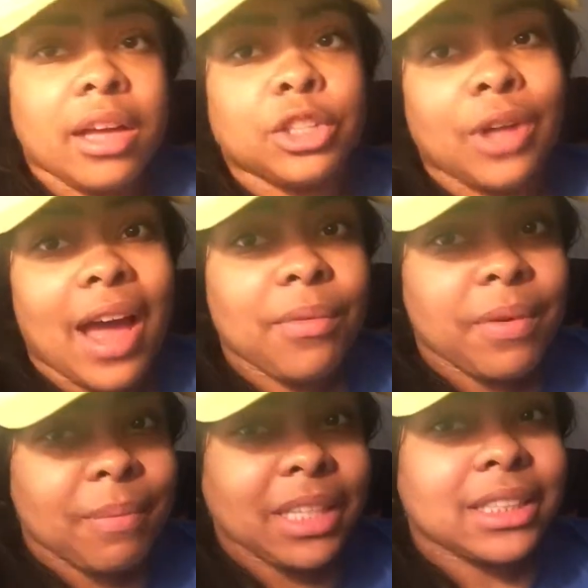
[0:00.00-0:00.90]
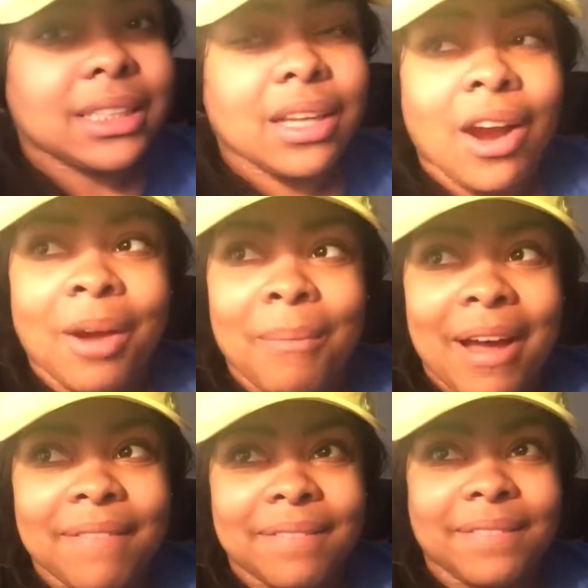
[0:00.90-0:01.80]
Drive with me are
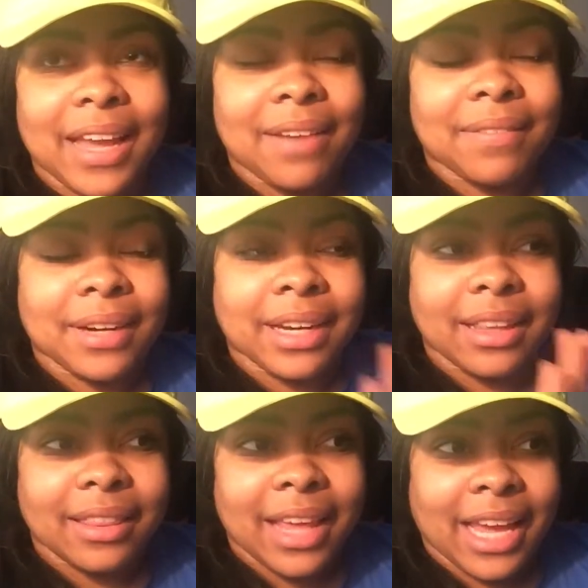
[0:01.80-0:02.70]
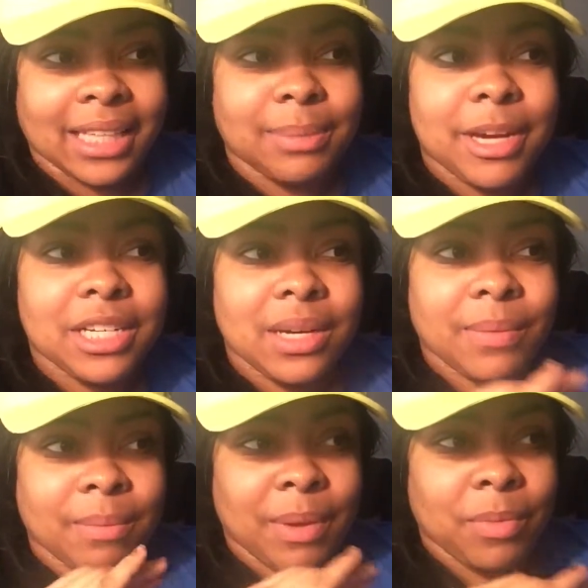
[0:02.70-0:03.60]
my favorite thing, especially
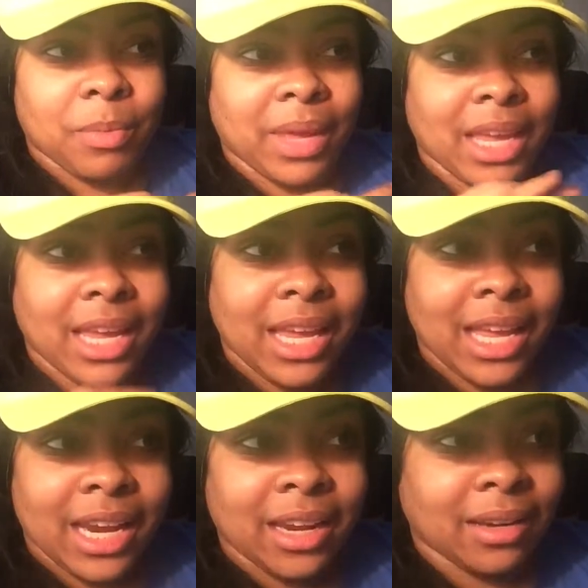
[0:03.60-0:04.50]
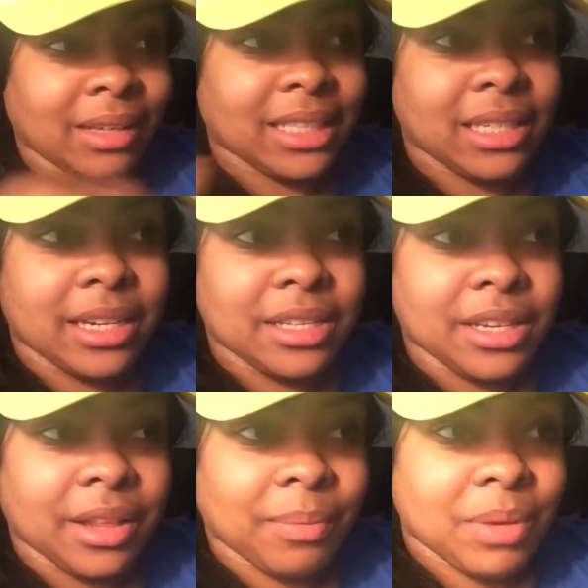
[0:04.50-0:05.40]
when people be eating and listening
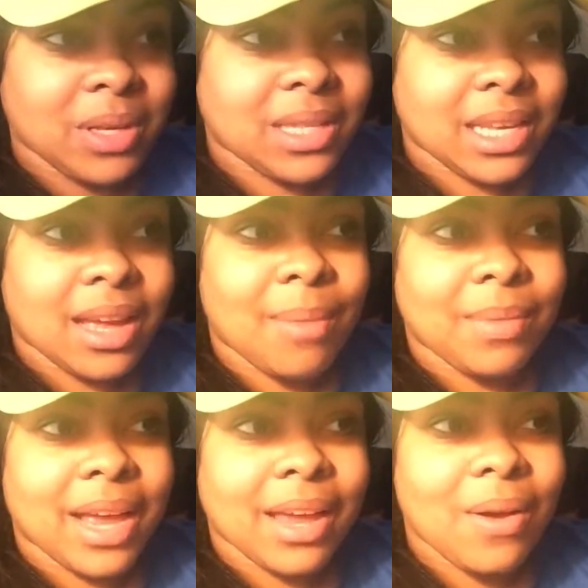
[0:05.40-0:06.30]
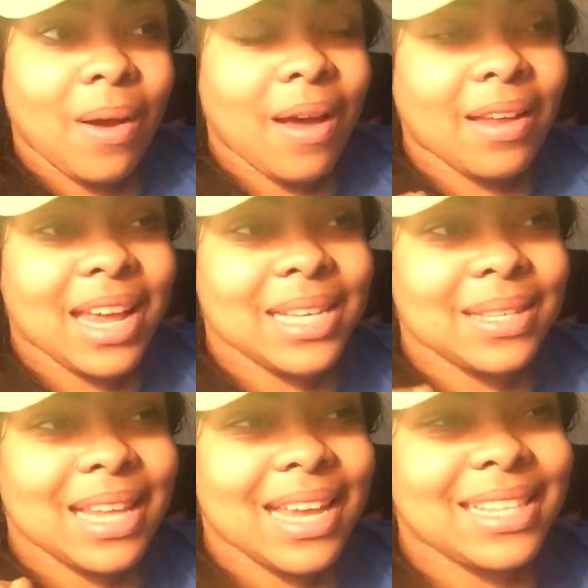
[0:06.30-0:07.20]
to their music. I'm like, oh,
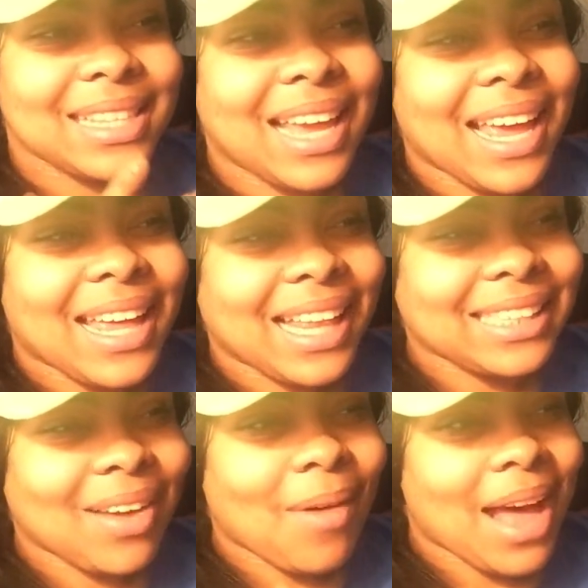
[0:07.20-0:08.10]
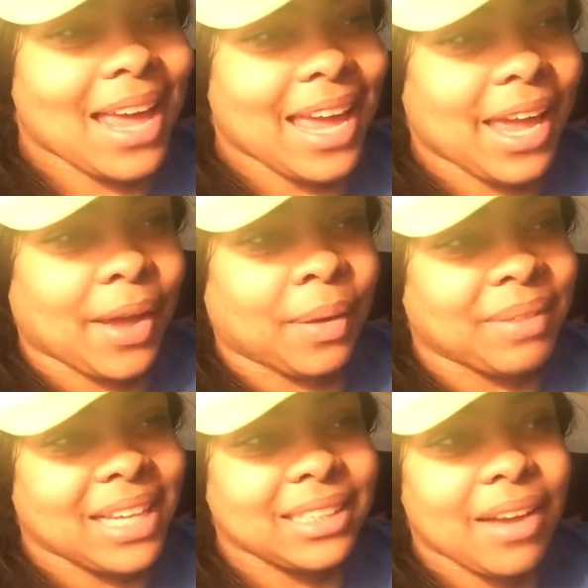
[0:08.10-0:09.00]
that's how I
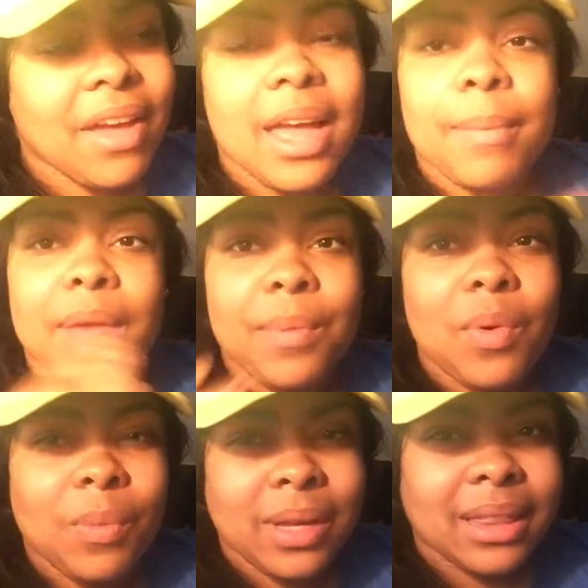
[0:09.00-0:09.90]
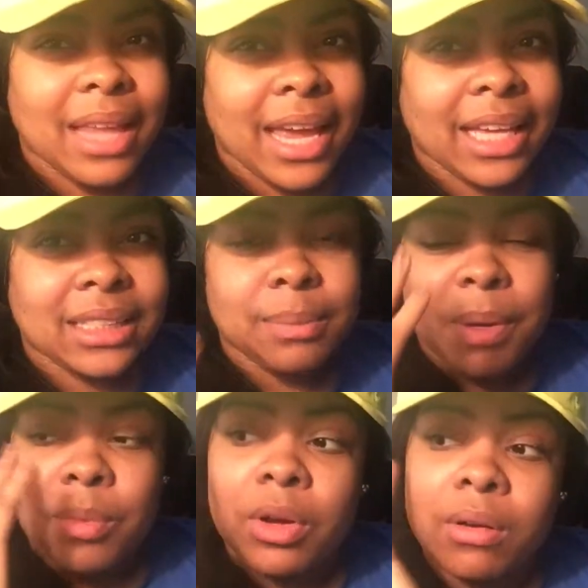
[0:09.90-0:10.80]
am. That's how people want things
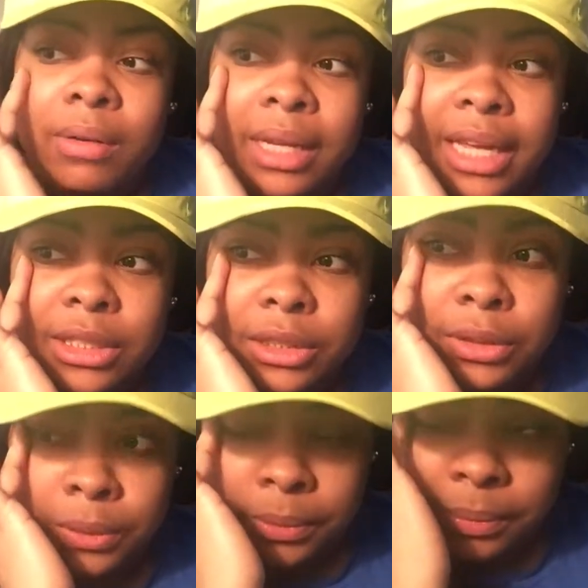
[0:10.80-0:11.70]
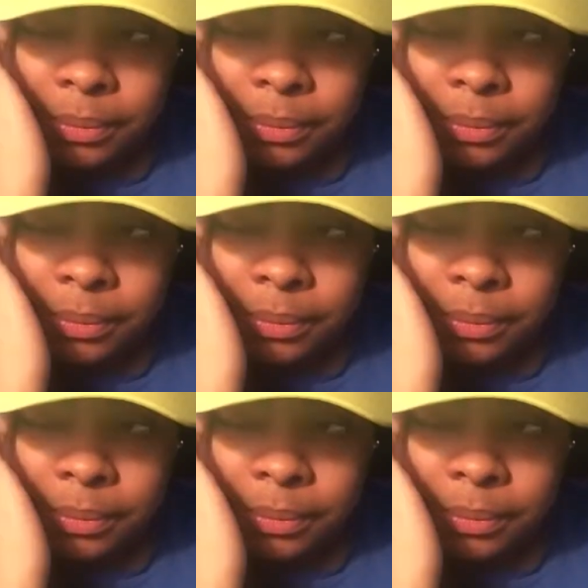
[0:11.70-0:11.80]
people can relate to.